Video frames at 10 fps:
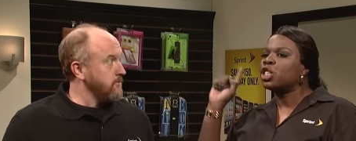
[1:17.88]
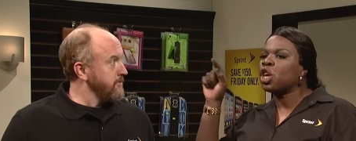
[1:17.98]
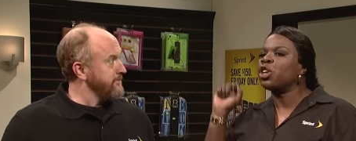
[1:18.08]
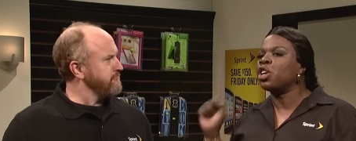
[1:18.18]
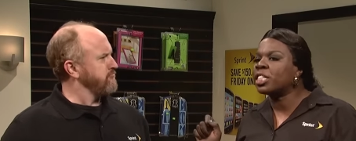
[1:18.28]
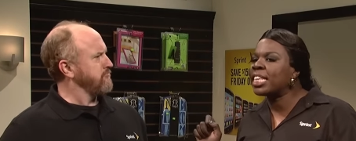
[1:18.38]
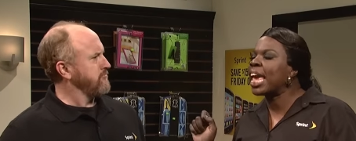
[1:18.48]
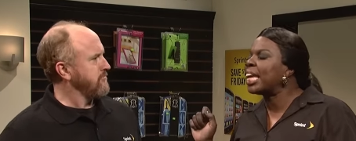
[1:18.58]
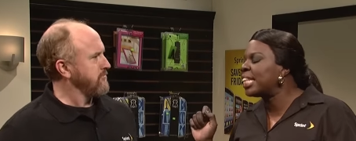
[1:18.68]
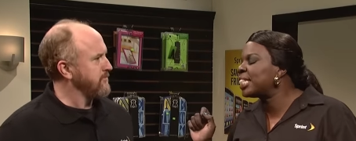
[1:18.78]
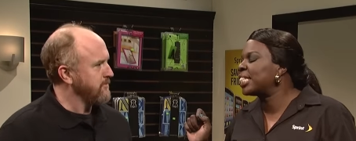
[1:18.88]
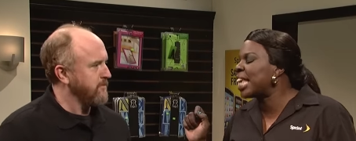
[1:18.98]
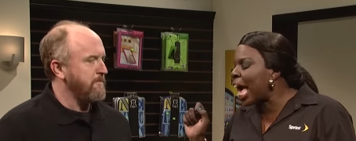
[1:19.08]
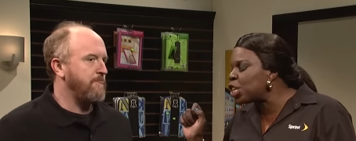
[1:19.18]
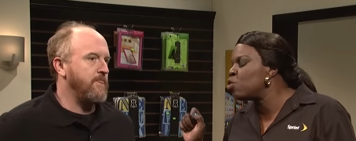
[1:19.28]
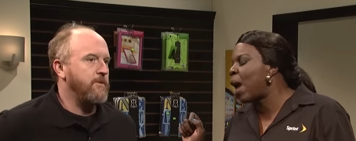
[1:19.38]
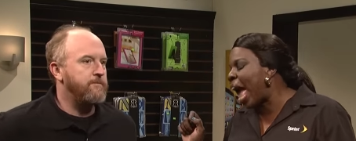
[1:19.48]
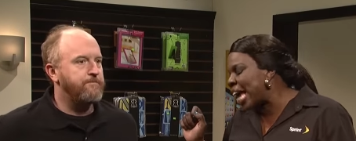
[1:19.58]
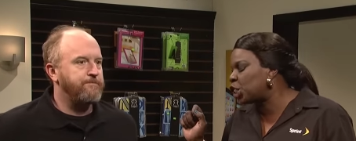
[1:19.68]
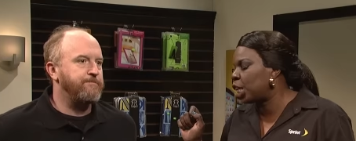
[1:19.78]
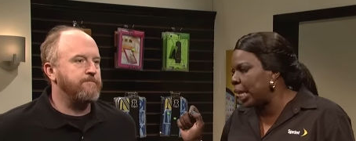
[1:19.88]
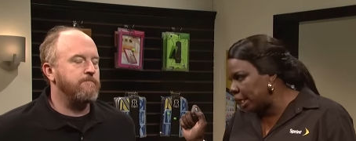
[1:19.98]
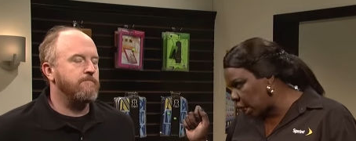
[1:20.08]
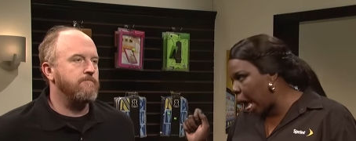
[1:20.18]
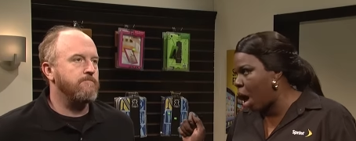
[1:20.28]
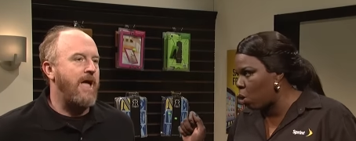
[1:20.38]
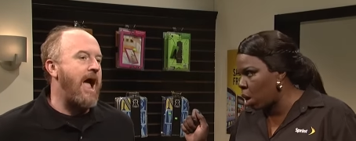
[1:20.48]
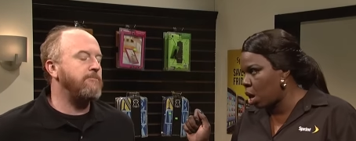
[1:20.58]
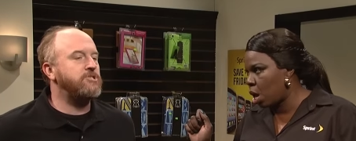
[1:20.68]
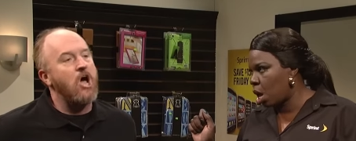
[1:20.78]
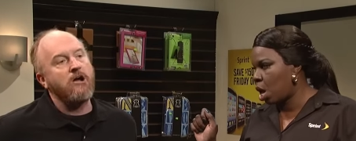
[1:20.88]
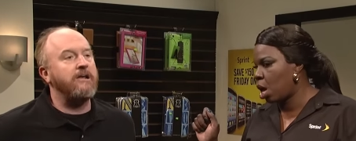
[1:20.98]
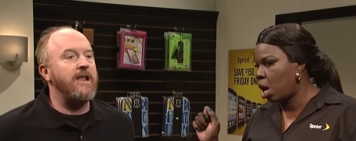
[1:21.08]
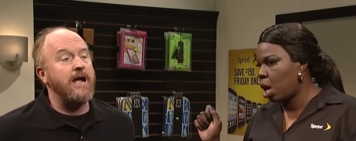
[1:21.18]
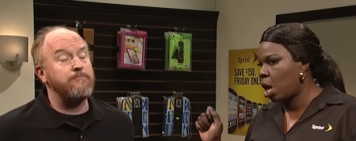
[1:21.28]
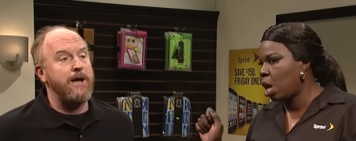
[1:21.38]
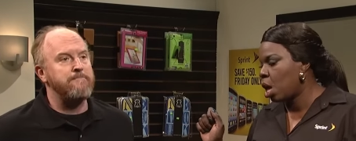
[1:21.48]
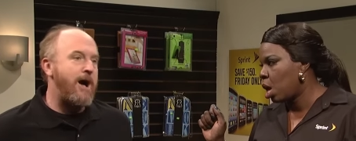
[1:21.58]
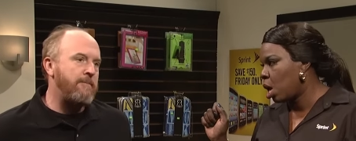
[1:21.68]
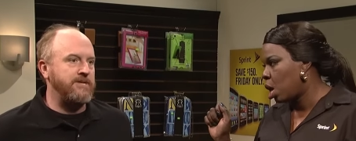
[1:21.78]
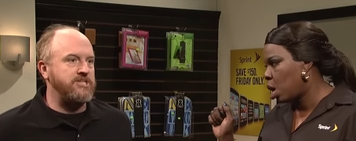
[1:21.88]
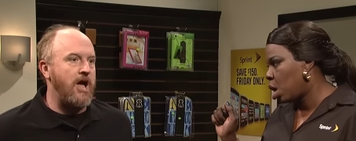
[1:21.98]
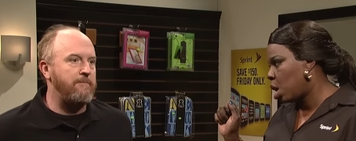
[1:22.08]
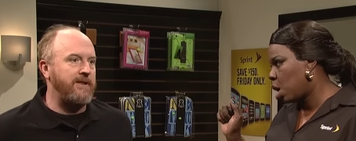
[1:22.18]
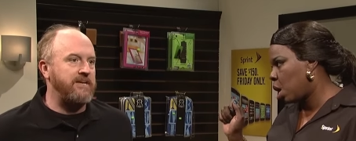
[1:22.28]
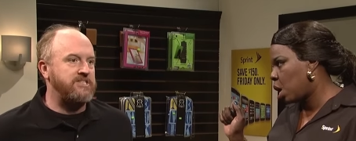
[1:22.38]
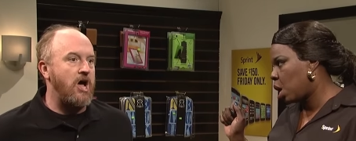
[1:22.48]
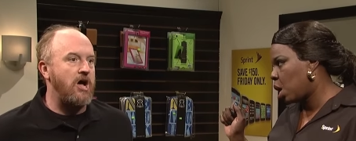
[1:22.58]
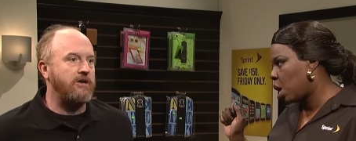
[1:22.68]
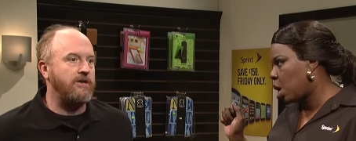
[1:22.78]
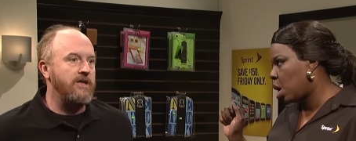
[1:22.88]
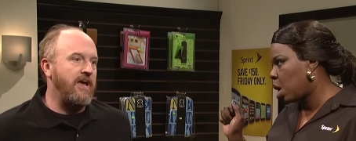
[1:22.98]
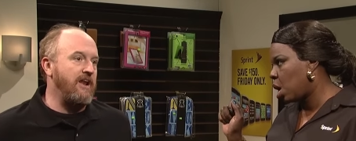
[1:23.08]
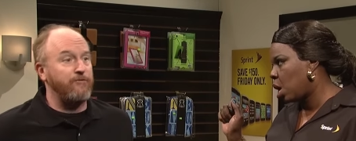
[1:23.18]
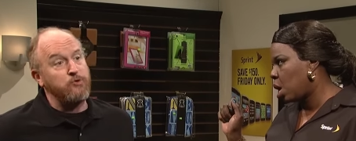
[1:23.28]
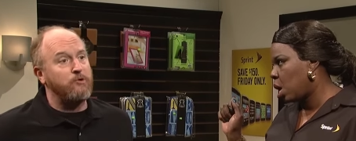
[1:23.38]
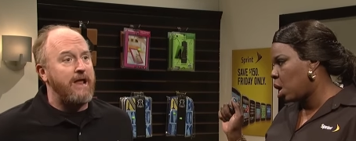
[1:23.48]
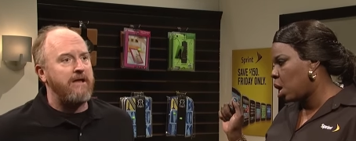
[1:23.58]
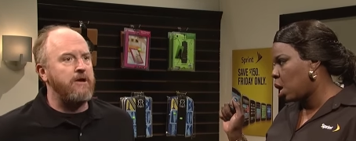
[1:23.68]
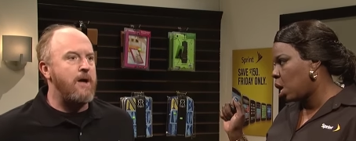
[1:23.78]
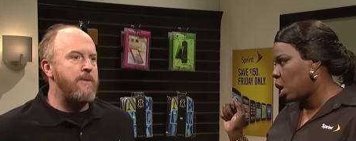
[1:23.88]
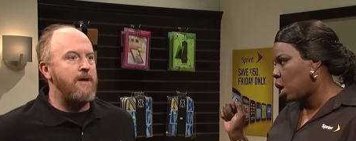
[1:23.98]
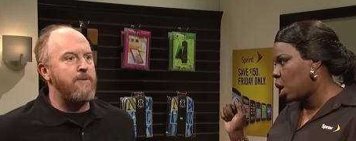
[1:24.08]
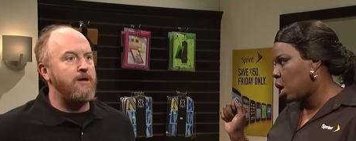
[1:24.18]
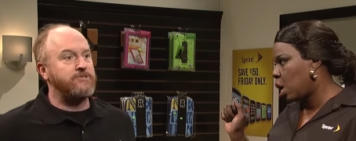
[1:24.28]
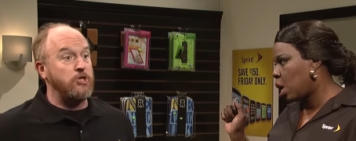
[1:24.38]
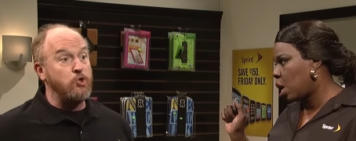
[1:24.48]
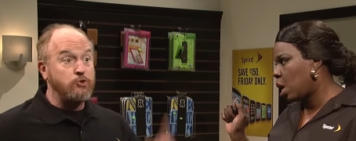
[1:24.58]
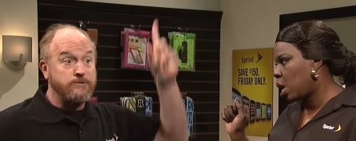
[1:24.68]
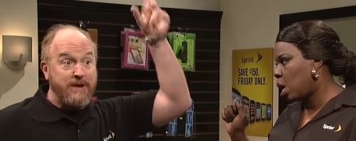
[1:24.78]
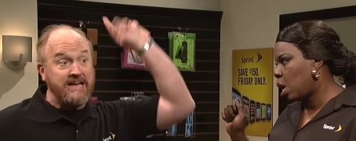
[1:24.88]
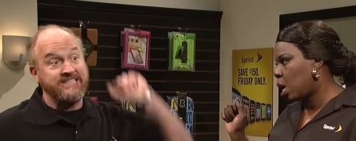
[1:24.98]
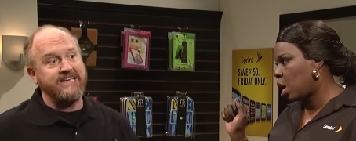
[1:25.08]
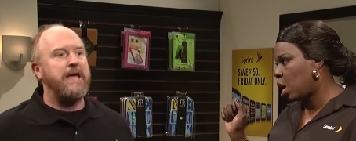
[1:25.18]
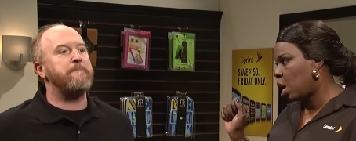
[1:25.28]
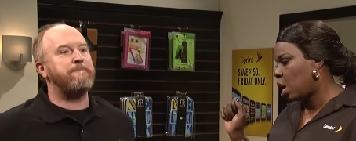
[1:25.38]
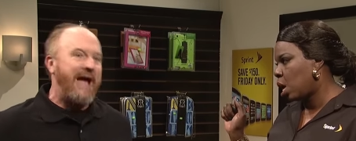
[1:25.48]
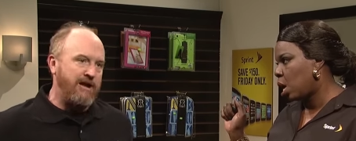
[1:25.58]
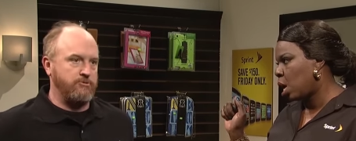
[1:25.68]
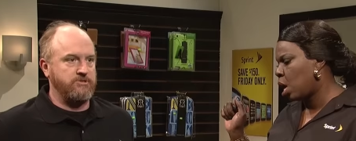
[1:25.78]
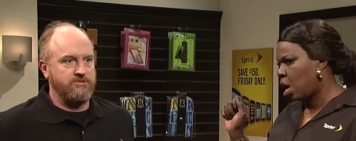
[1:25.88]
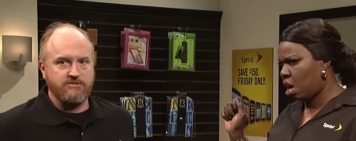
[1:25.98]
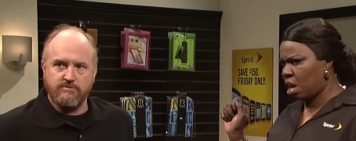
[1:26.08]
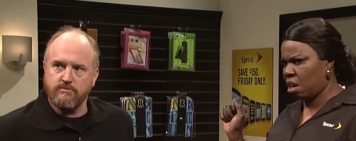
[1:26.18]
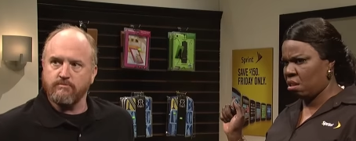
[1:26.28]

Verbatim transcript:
Speaker 1: So you're saying this is how you actually talk? I'm talking like my mama taught me to talk, and if you clowning on my moms, then you's about to get bounced.